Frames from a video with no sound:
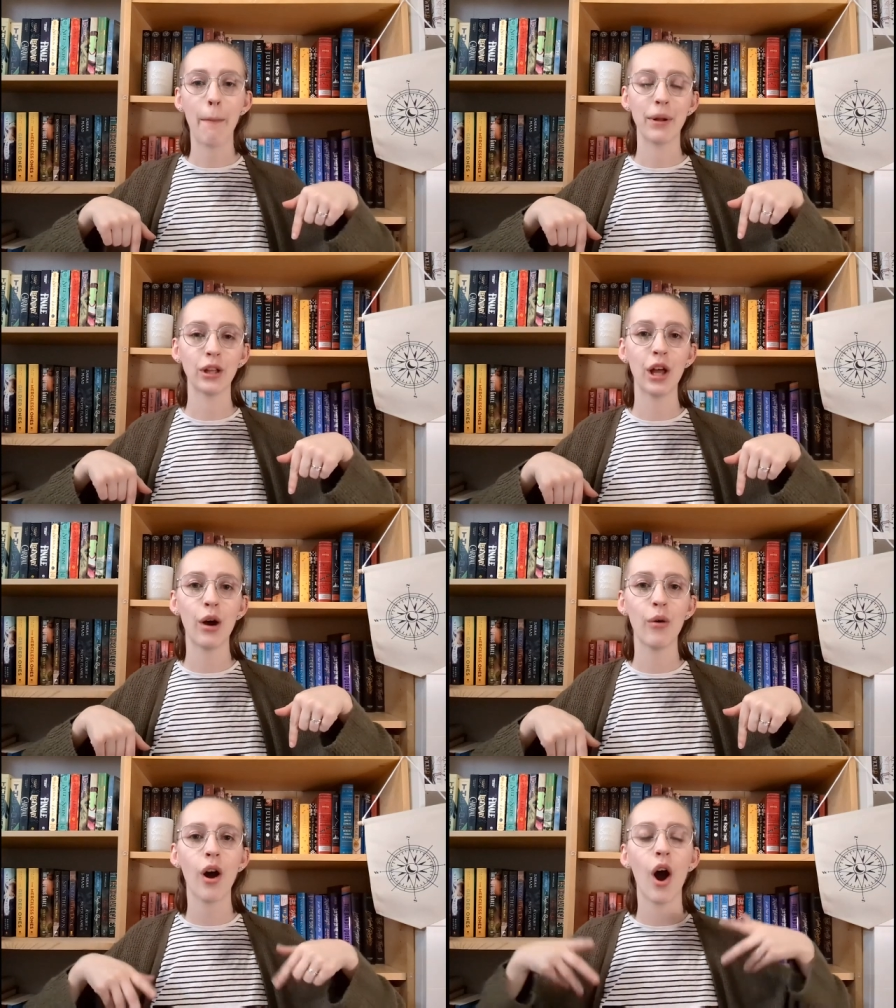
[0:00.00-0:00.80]

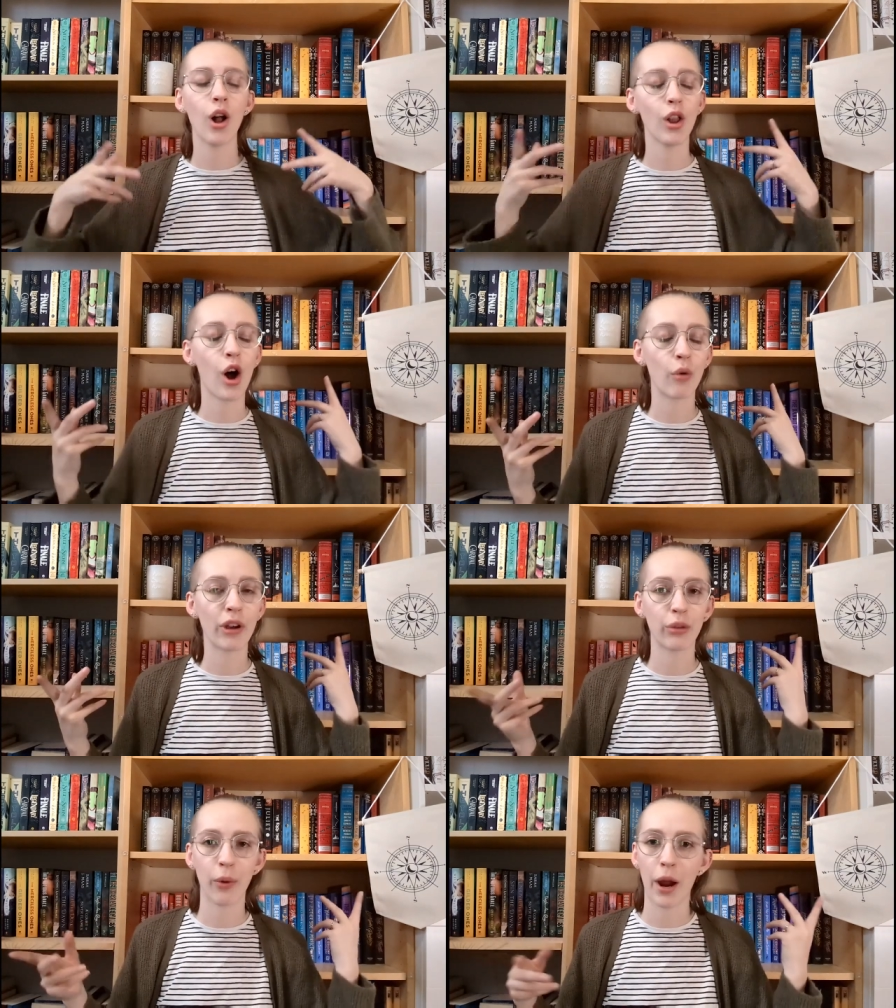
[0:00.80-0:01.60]
below along
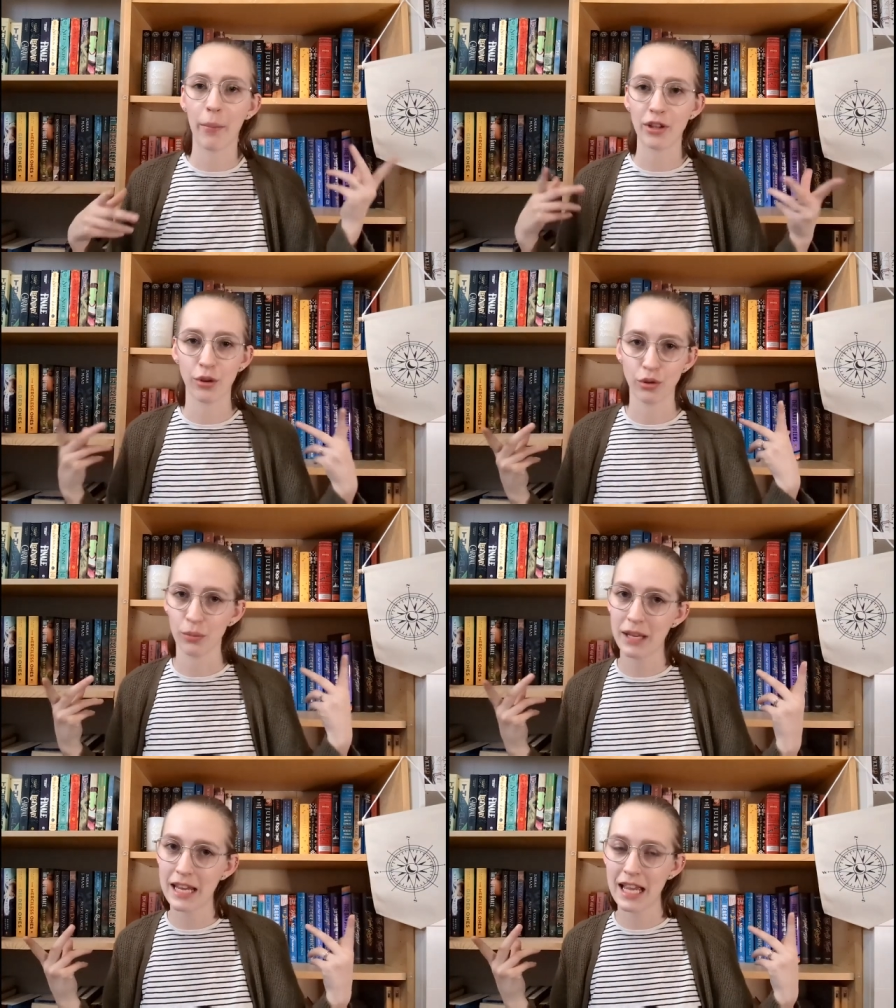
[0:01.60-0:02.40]
with where my
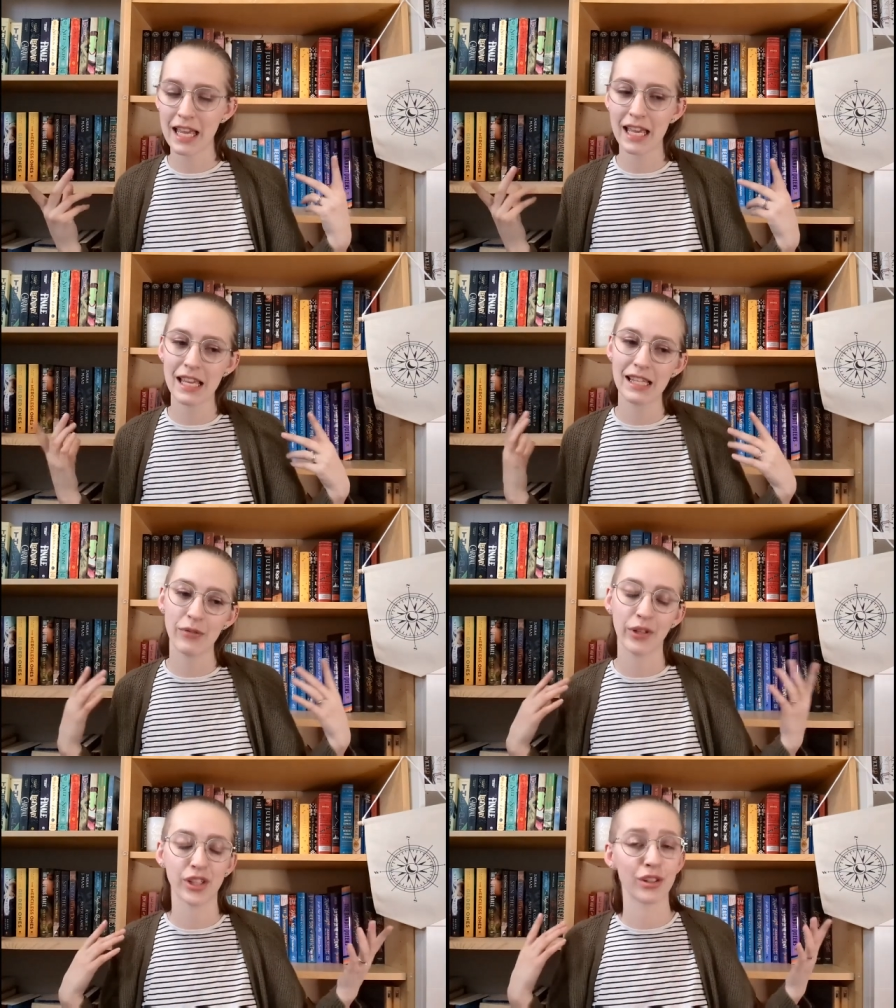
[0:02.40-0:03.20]
social media
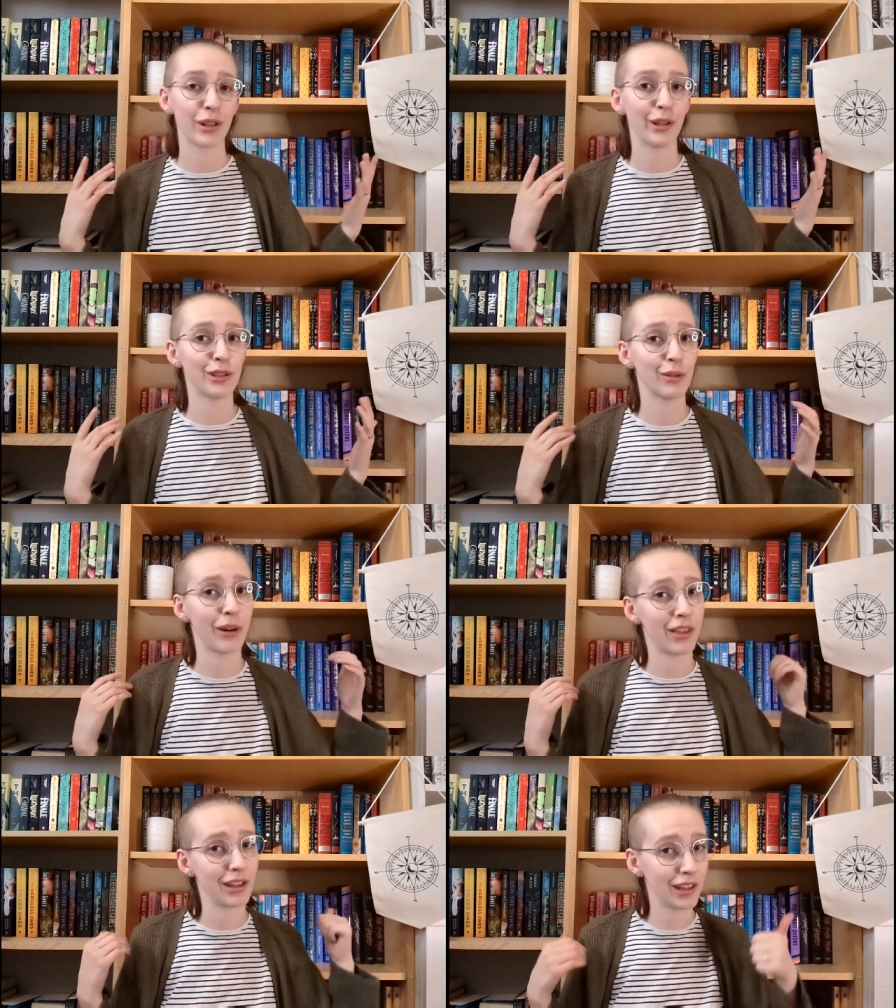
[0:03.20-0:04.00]
is which is close to
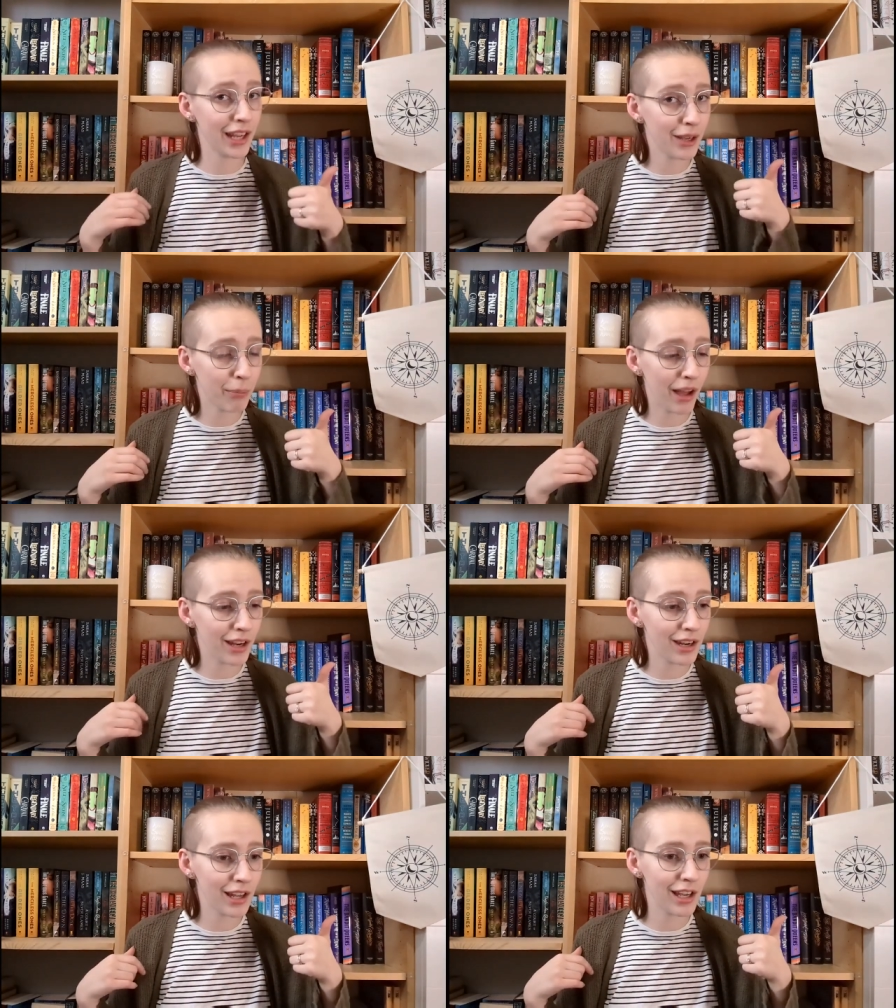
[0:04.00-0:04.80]
where the like
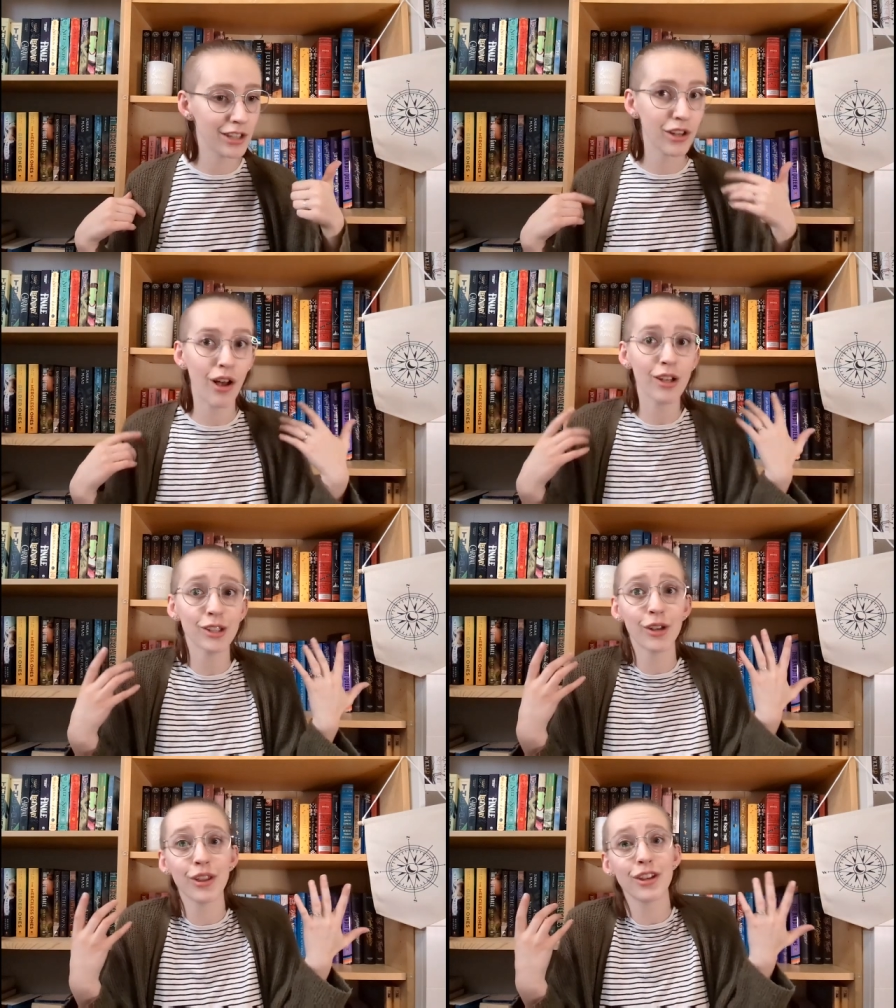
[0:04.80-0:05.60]
button is also
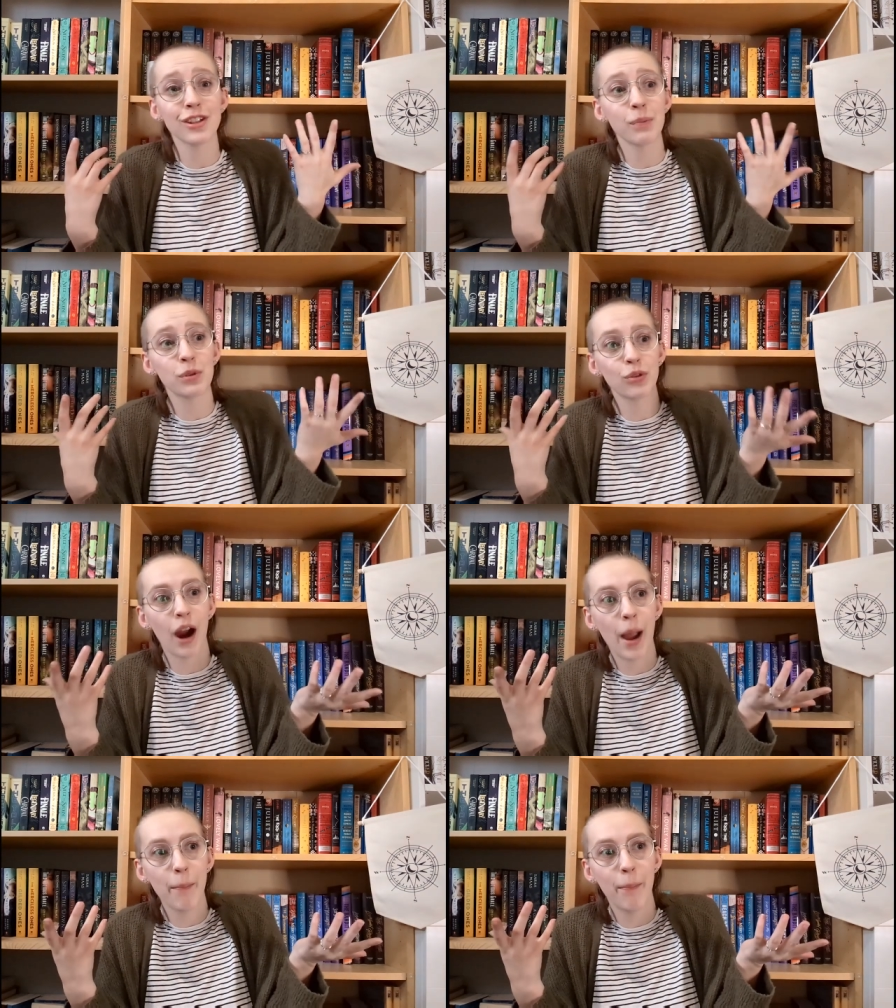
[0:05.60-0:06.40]
the
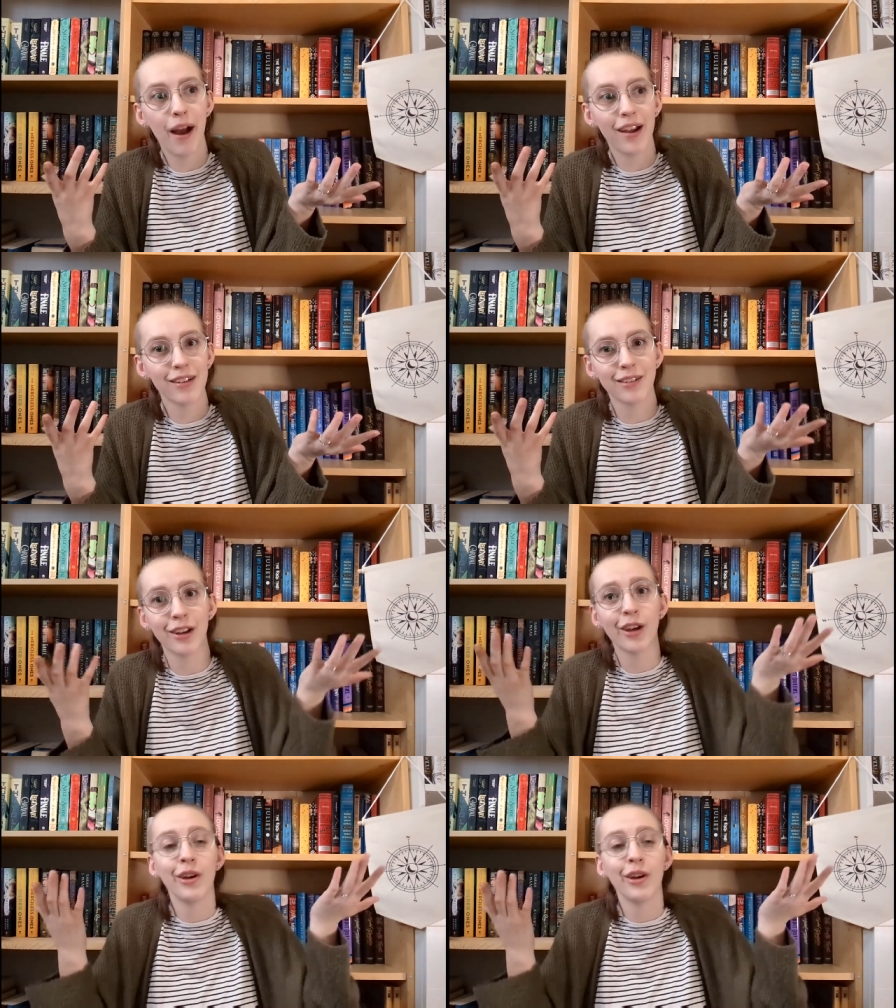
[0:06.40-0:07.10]
subscribe button